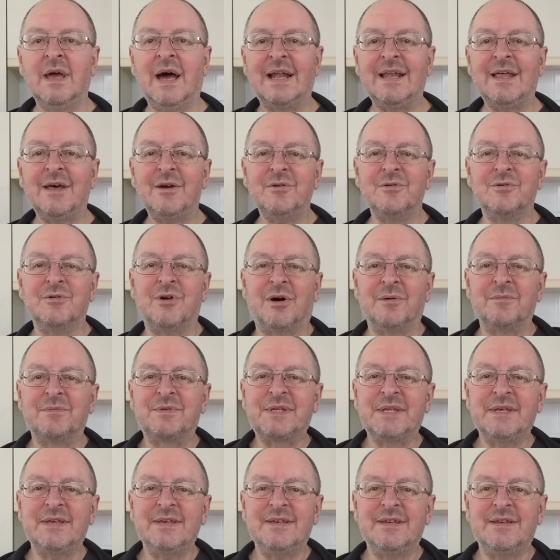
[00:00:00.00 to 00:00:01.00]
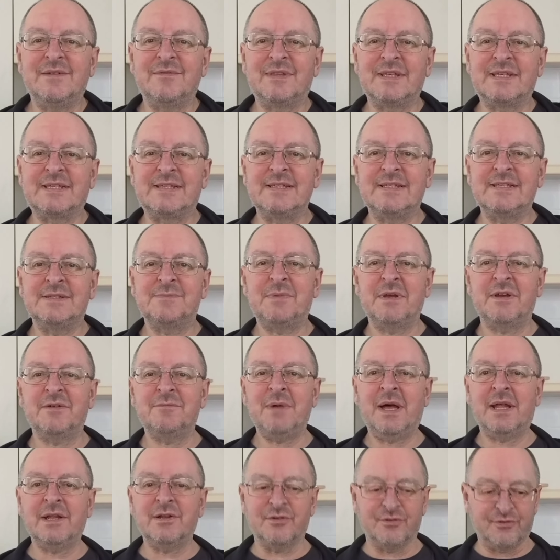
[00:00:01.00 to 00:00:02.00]
Hello, I'm Steve. This is Bit
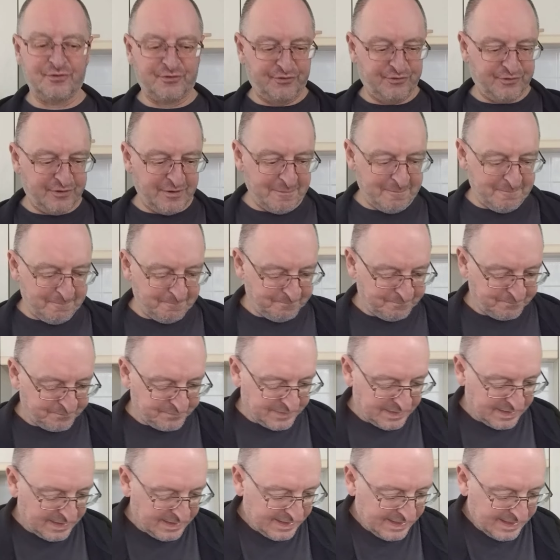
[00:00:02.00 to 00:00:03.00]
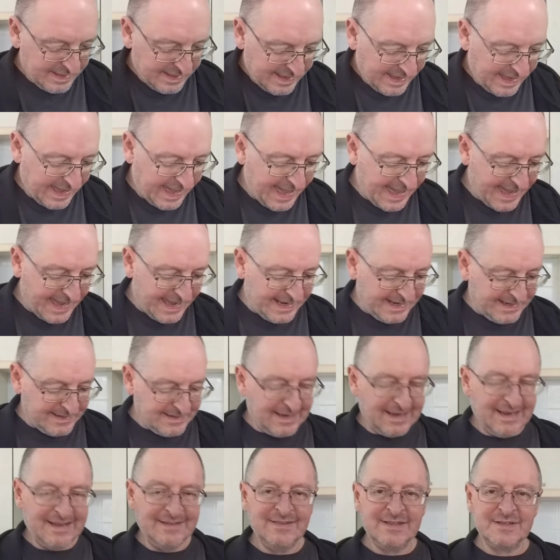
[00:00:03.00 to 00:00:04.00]
of Munch.
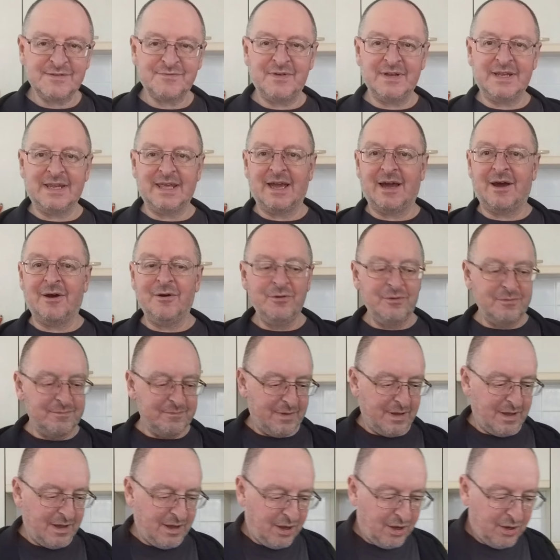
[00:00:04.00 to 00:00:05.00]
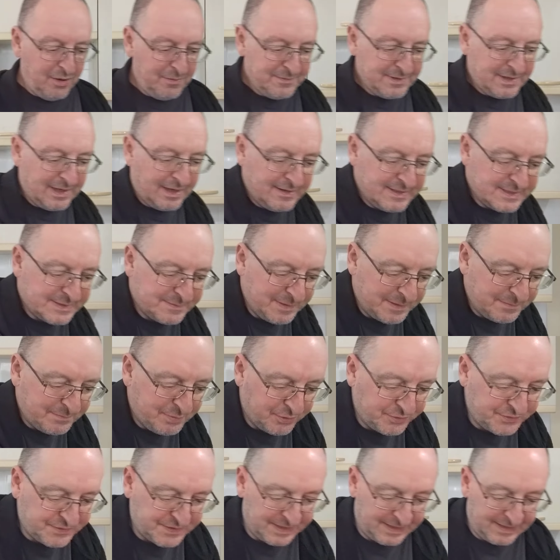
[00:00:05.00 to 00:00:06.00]
And in this video, I'm going to be
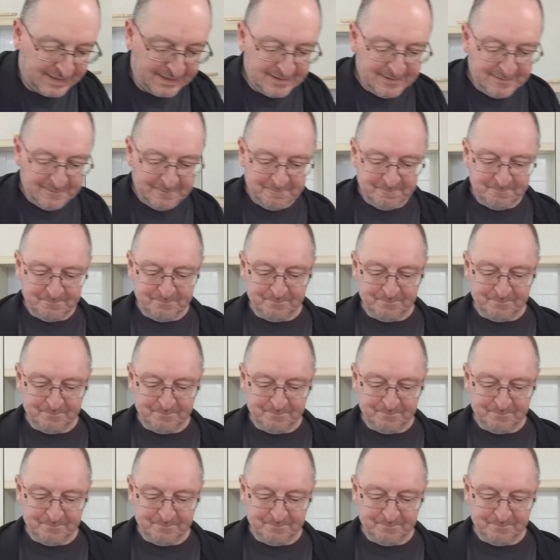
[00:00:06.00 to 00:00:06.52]
putting